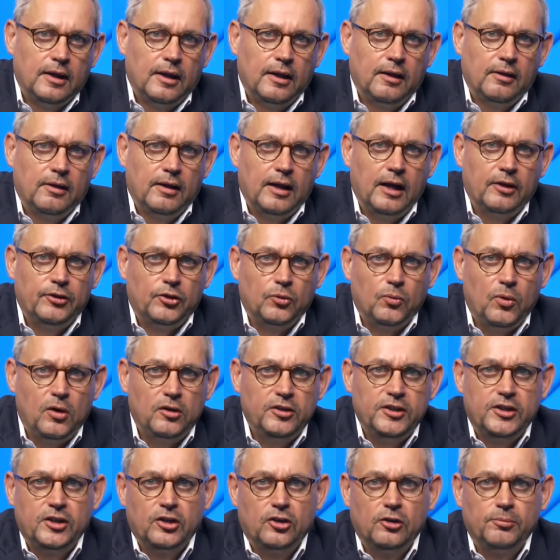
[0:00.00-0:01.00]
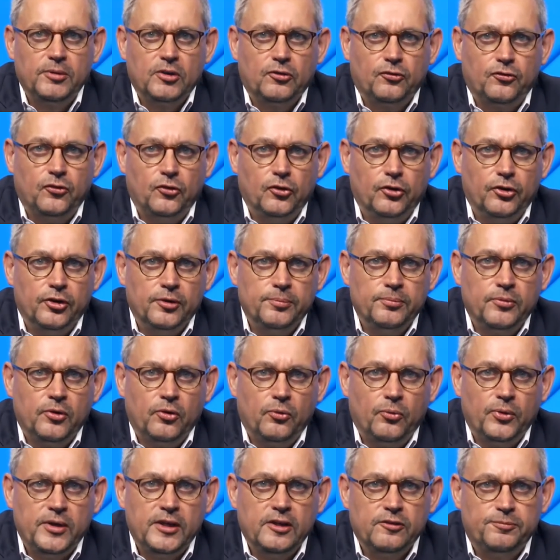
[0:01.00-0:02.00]
At the World Economic Forum,
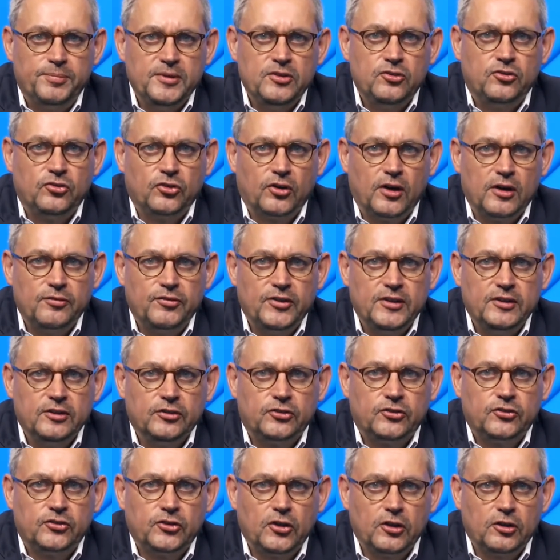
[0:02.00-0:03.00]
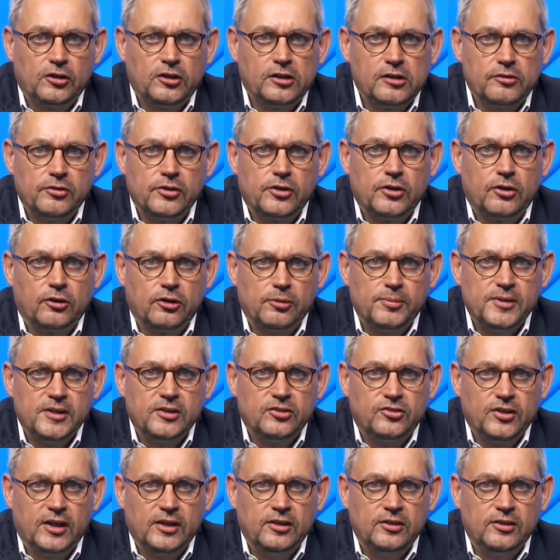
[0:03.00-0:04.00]
we have been driving the circular economy
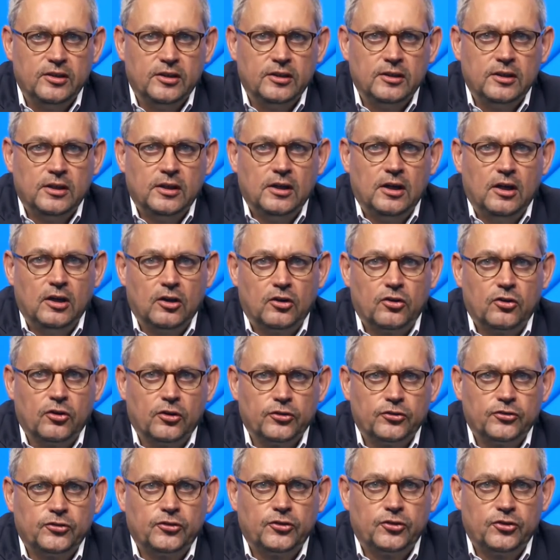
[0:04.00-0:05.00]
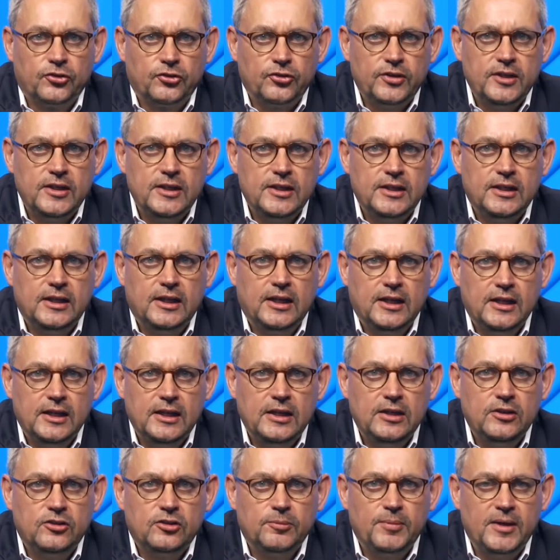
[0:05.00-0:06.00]
agenda across 3 key
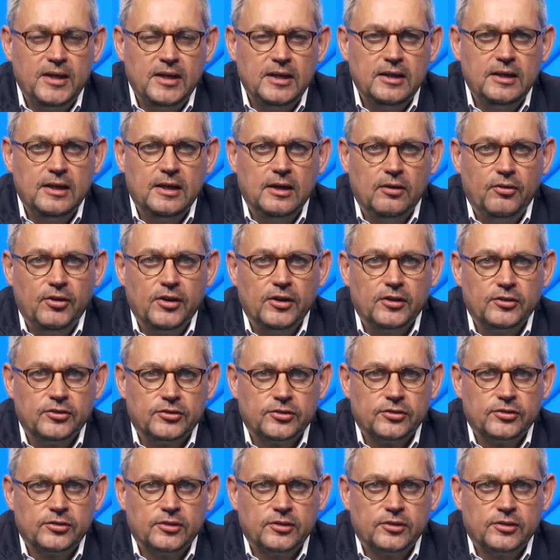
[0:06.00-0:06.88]
domain areas.